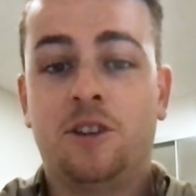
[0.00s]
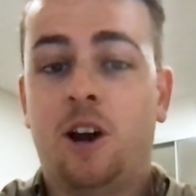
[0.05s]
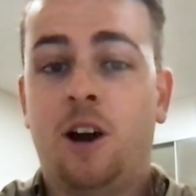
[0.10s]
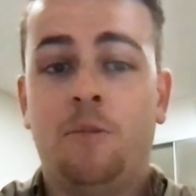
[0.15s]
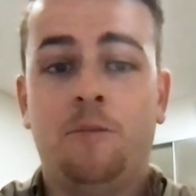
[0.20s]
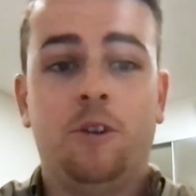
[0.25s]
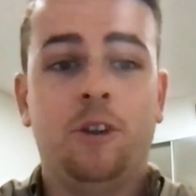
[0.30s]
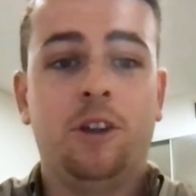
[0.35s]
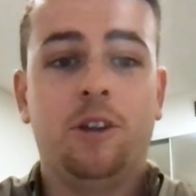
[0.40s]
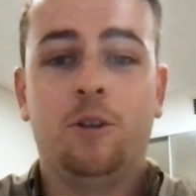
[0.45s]
So
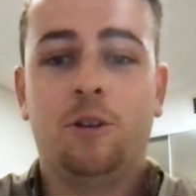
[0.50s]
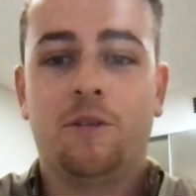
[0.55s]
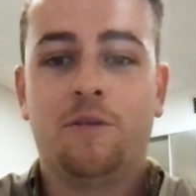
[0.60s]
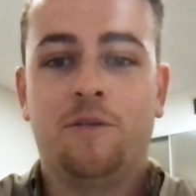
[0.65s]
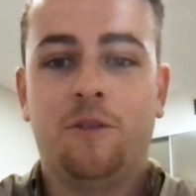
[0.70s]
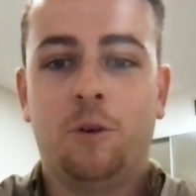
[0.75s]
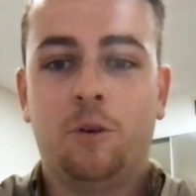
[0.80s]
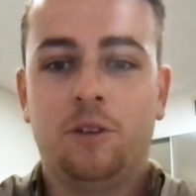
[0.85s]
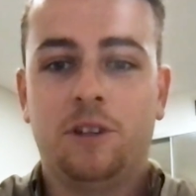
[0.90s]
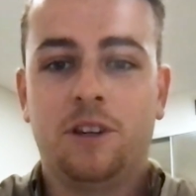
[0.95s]
I'm really looking
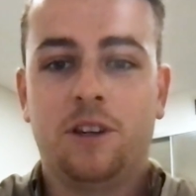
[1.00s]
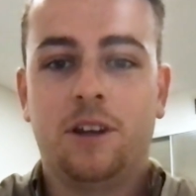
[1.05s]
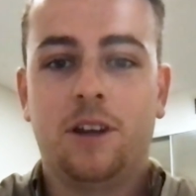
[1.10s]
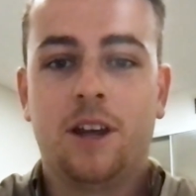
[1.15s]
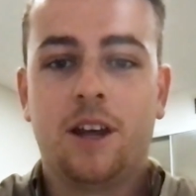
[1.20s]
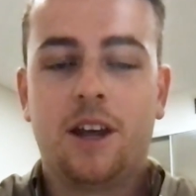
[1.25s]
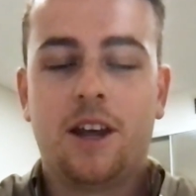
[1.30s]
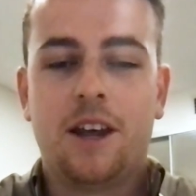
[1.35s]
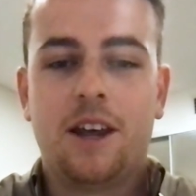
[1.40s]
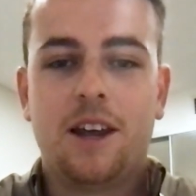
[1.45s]
forward to
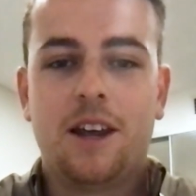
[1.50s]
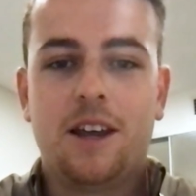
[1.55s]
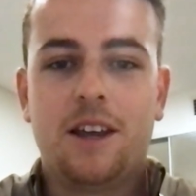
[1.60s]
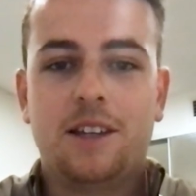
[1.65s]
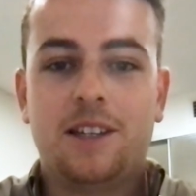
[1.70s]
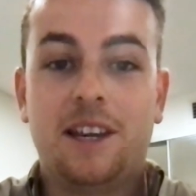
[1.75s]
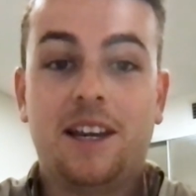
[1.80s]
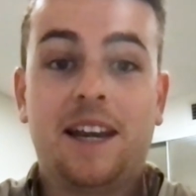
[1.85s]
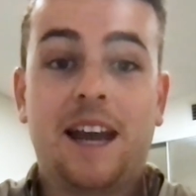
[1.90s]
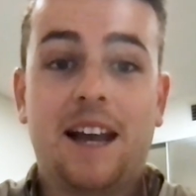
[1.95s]

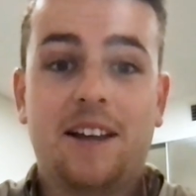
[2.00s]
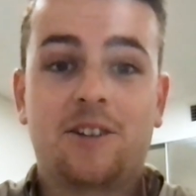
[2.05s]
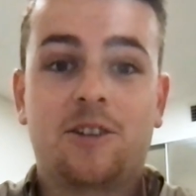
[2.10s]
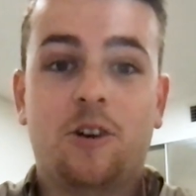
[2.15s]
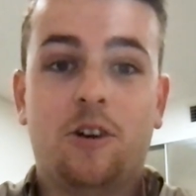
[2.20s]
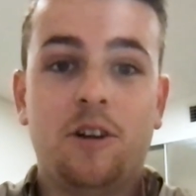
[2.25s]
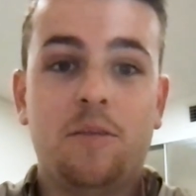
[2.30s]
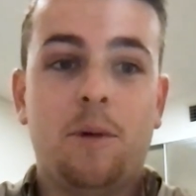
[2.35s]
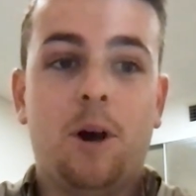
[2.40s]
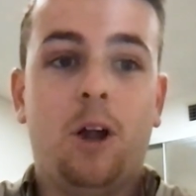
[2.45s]
seeing how
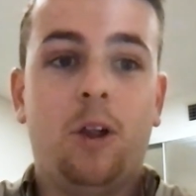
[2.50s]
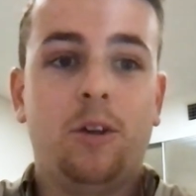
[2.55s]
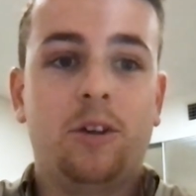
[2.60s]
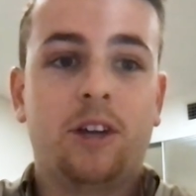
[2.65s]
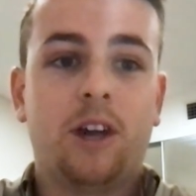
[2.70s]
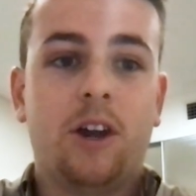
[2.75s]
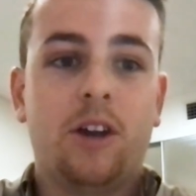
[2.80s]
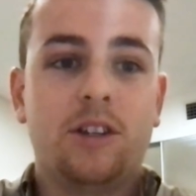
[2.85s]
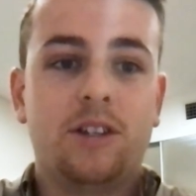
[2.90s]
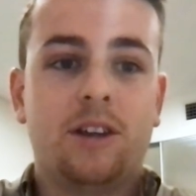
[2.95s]
Scotty
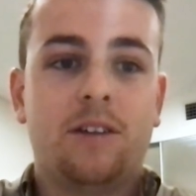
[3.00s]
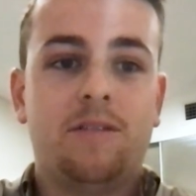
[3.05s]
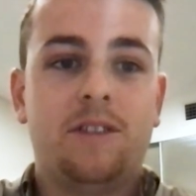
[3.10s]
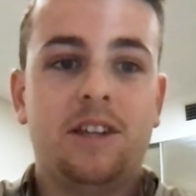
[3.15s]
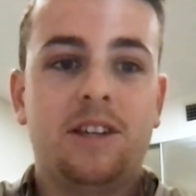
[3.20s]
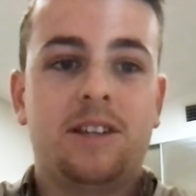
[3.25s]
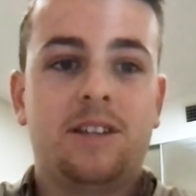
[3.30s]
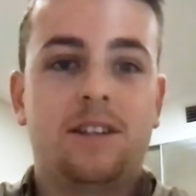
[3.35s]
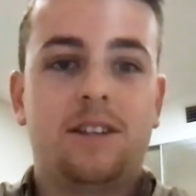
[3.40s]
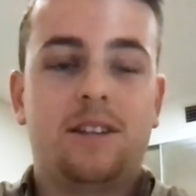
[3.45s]
Boland goes over
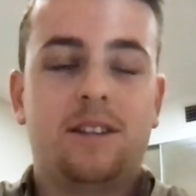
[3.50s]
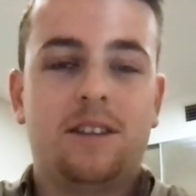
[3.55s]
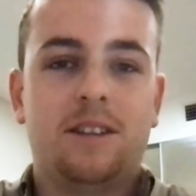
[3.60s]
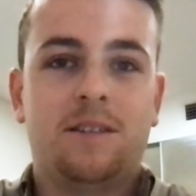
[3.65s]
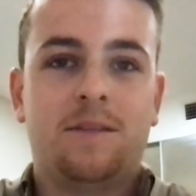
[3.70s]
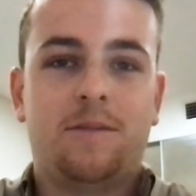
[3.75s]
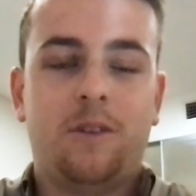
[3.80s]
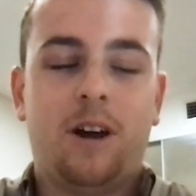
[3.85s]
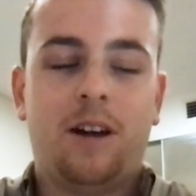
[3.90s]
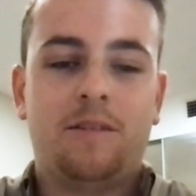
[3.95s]
this
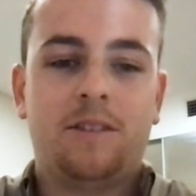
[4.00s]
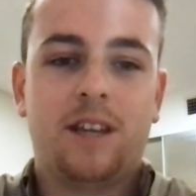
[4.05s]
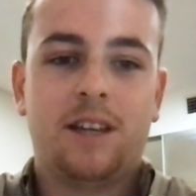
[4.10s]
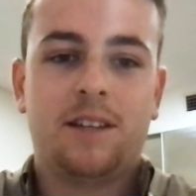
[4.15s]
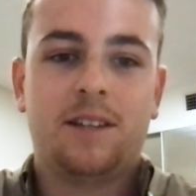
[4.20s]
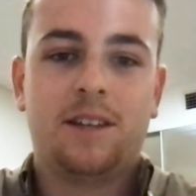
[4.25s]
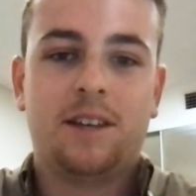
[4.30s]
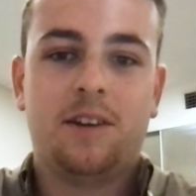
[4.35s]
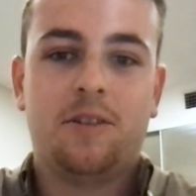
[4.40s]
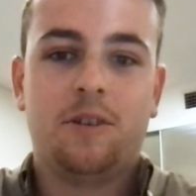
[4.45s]

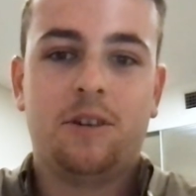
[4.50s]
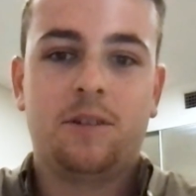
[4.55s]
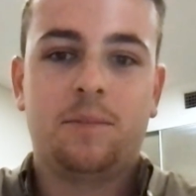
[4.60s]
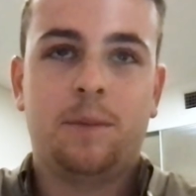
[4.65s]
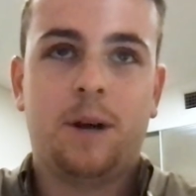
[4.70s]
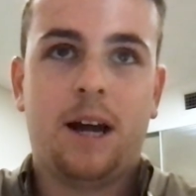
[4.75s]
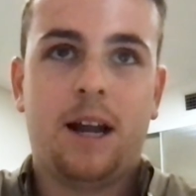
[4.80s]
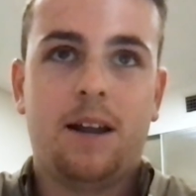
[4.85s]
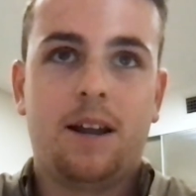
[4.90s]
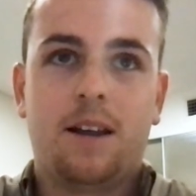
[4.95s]
5-test series.
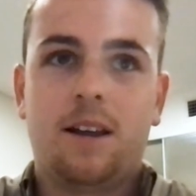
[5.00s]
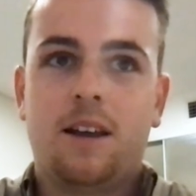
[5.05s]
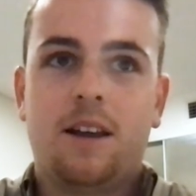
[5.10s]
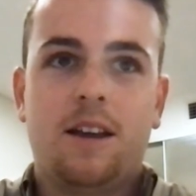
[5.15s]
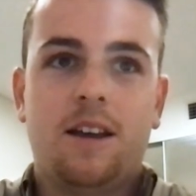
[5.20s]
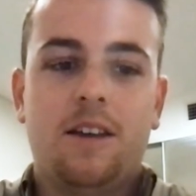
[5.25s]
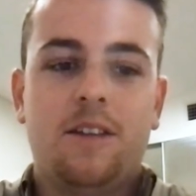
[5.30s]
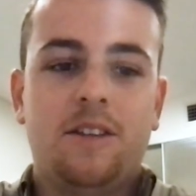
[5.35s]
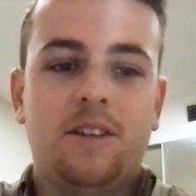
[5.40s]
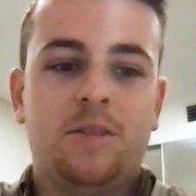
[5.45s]
But
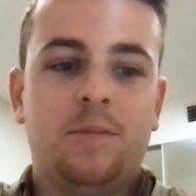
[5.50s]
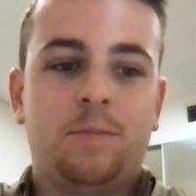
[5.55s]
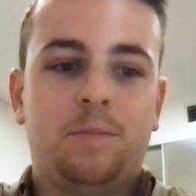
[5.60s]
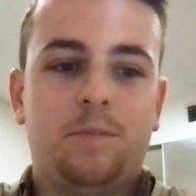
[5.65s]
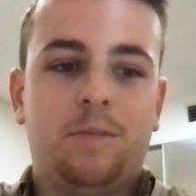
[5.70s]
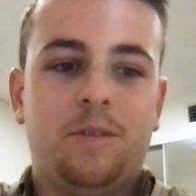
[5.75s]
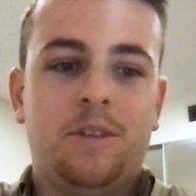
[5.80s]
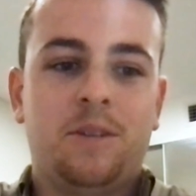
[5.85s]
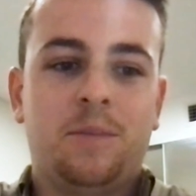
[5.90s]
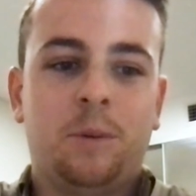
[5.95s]

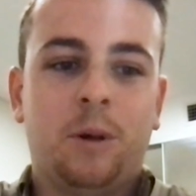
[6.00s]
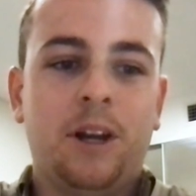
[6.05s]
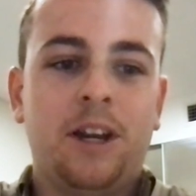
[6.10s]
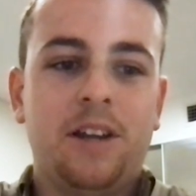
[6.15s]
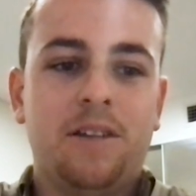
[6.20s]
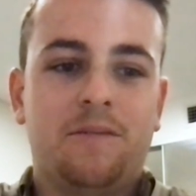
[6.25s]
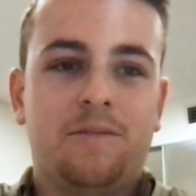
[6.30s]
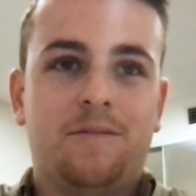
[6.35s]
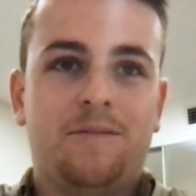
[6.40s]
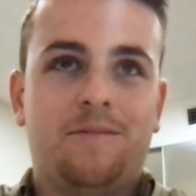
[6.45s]
there's
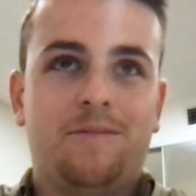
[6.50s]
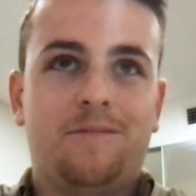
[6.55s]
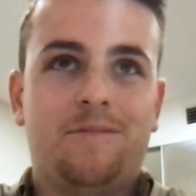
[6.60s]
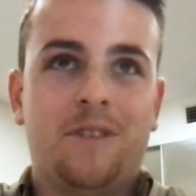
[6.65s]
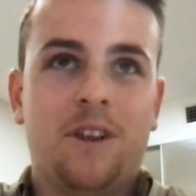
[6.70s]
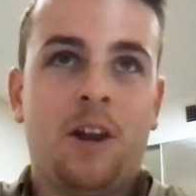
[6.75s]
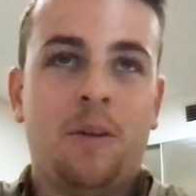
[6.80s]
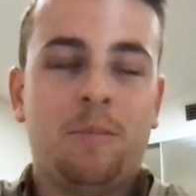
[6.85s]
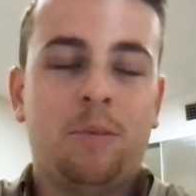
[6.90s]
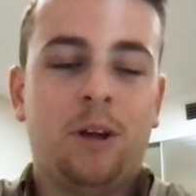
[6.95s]
plenty
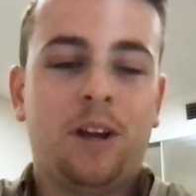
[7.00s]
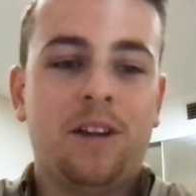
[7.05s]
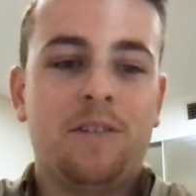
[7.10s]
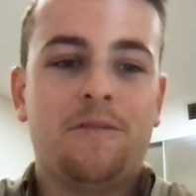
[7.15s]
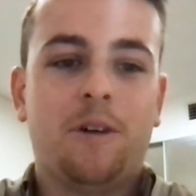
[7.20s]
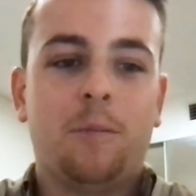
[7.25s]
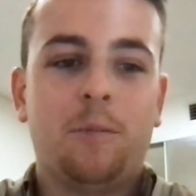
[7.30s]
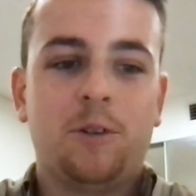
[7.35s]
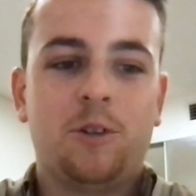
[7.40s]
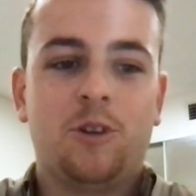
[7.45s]

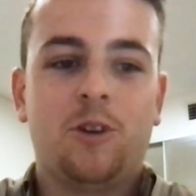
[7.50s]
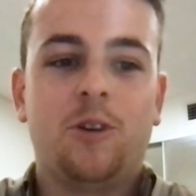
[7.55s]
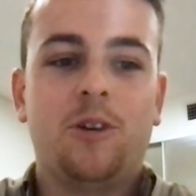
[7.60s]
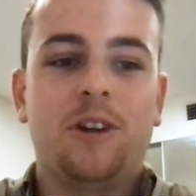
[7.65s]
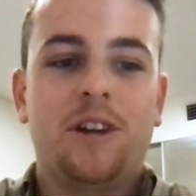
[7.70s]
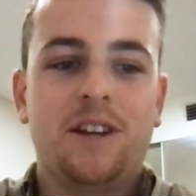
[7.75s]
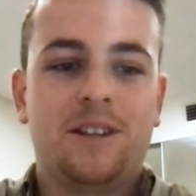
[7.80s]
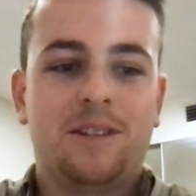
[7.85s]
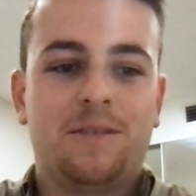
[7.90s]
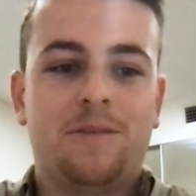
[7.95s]
of
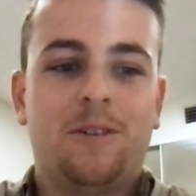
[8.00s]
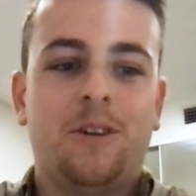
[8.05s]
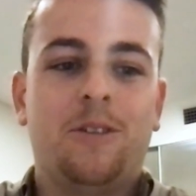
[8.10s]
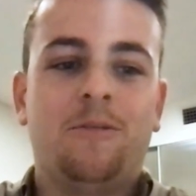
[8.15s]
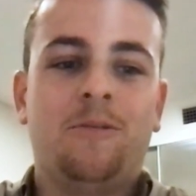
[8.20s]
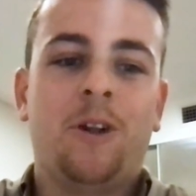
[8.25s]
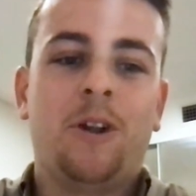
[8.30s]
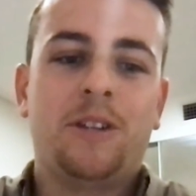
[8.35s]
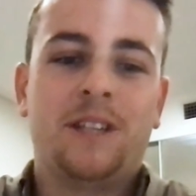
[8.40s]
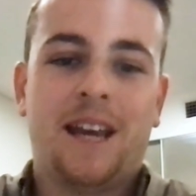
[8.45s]
opportunities
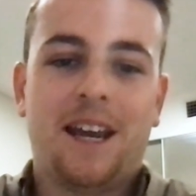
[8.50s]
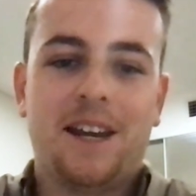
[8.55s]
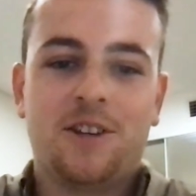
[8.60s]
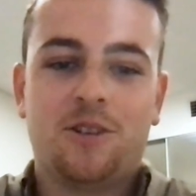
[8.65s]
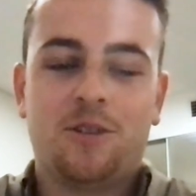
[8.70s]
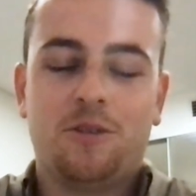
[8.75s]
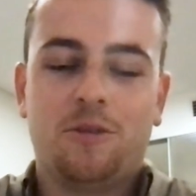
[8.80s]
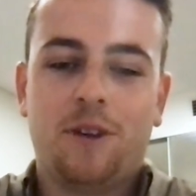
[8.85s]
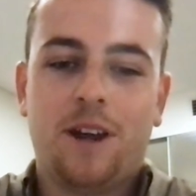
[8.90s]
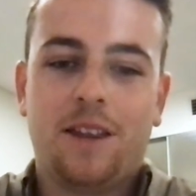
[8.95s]
for
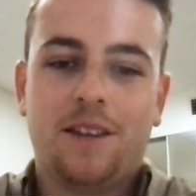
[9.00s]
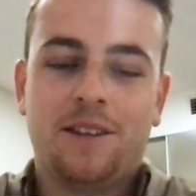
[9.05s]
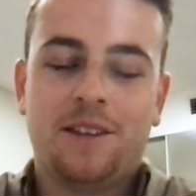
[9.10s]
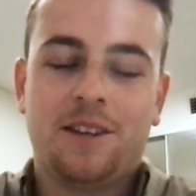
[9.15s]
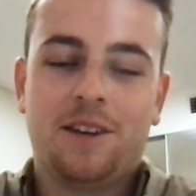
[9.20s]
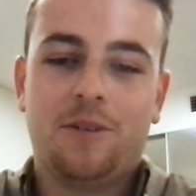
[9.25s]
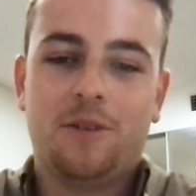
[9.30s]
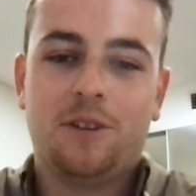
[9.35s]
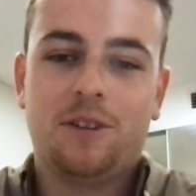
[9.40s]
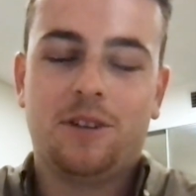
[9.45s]
rotation throughout the
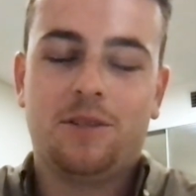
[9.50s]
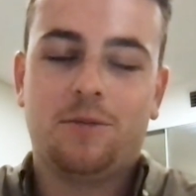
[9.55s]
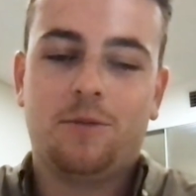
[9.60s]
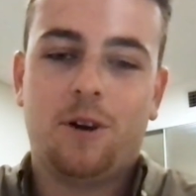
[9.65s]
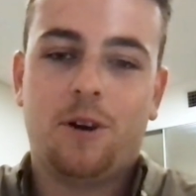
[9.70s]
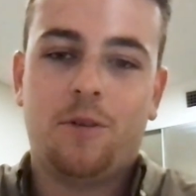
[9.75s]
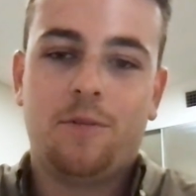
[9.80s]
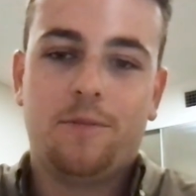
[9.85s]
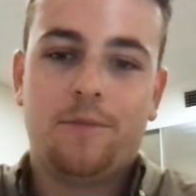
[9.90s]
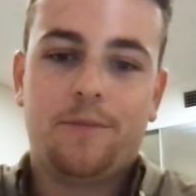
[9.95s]
series as well.